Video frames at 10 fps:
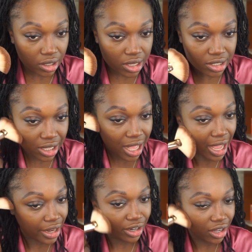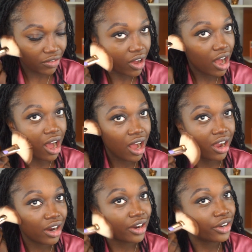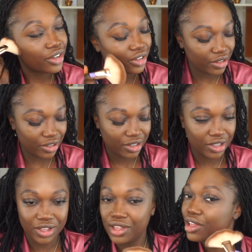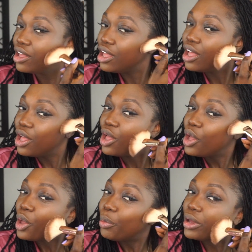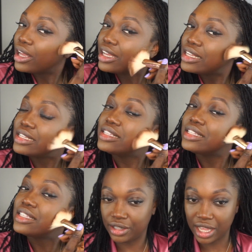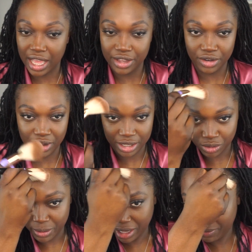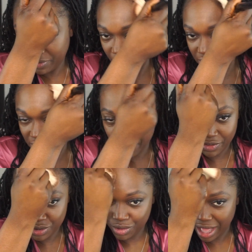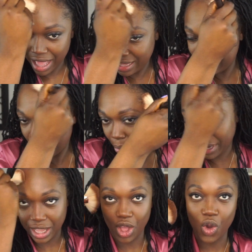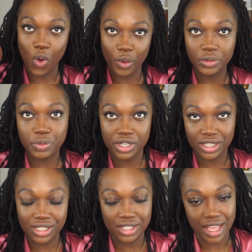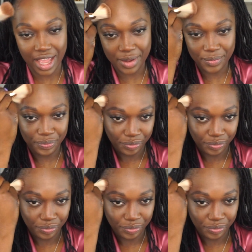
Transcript: is kind of hard. Because I do makeup videos and stuff for you guys. But like I always preach and say,